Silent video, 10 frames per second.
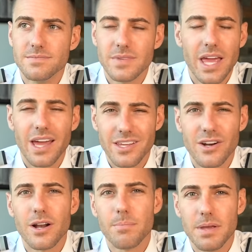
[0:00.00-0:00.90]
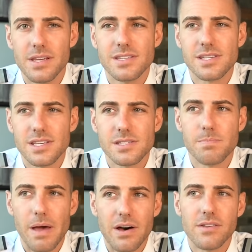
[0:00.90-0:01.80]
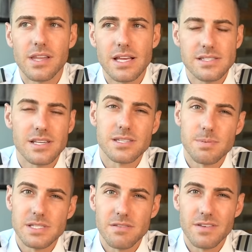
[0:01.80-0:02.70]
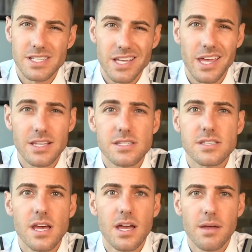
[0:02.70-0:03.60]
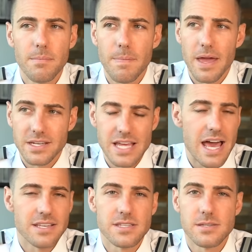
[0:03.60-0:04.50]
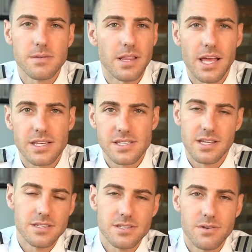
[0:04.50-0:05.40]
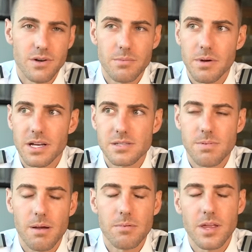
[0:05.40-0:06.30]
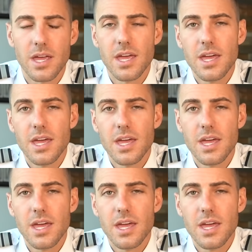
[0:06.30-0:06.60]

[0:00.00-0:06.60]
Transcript: Europe is about as expensive as it gets, paying taxes, and like I said, it's $200 probably.